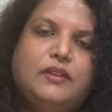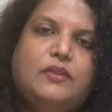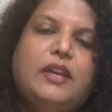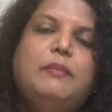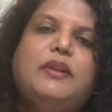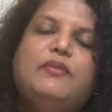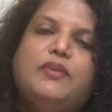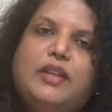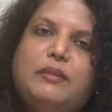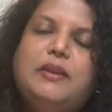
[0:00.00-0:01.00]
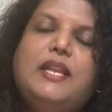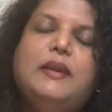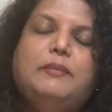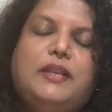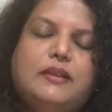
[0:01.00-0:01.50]
all right but if you take
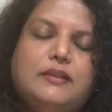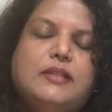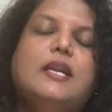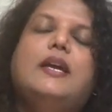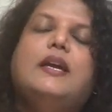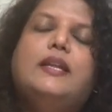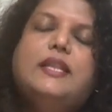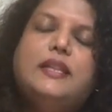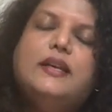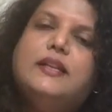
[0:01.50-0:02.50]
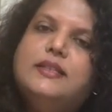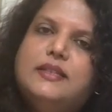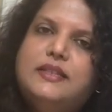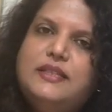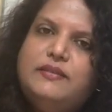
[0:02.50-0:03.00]
milliammeters then the
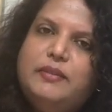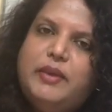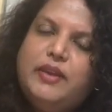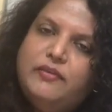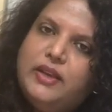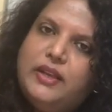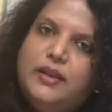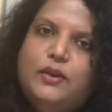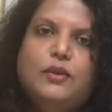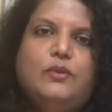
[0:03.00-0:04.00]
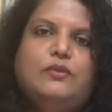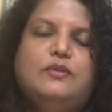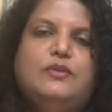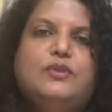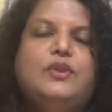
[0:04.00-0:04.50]
uncertainty will be very low
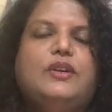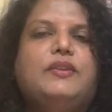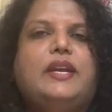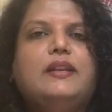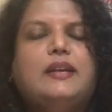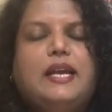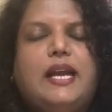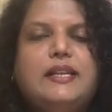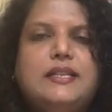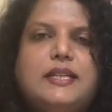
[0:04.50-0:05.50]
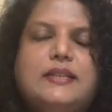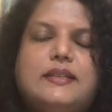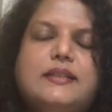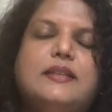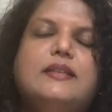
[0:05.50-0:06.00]
so you can write add a
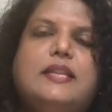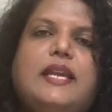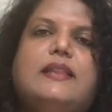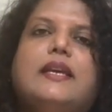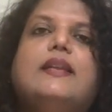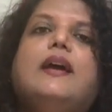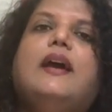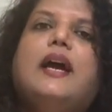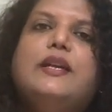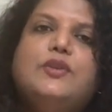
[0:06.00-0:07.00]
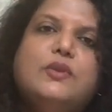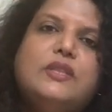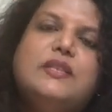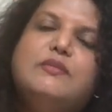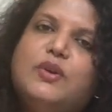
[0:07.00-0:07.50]
sentence saying that I chose
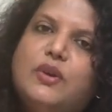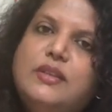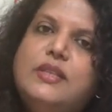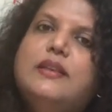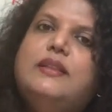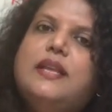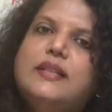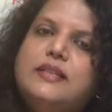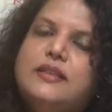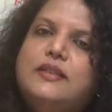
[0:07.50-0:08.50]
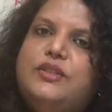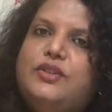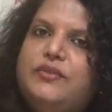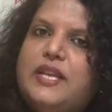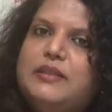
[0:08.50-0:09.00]
this because the
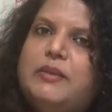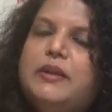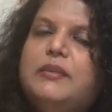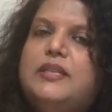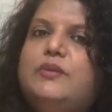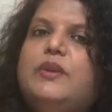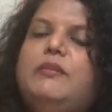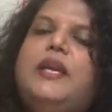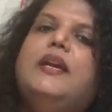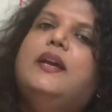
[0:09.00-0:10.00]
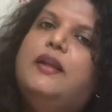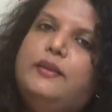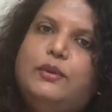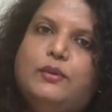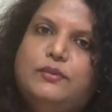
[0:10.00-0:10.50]
uncertainty of the experiment will be
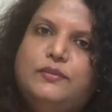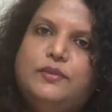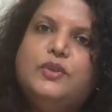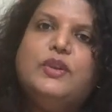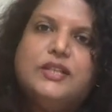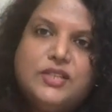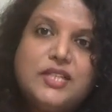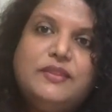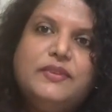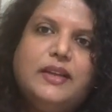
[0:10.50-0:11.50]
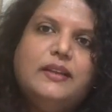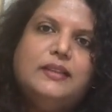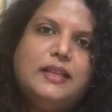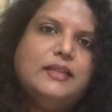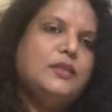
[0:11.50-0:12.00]
low so you can justify
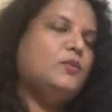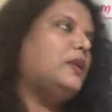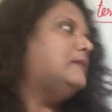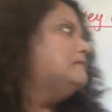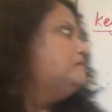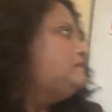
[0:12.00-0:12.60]
that as well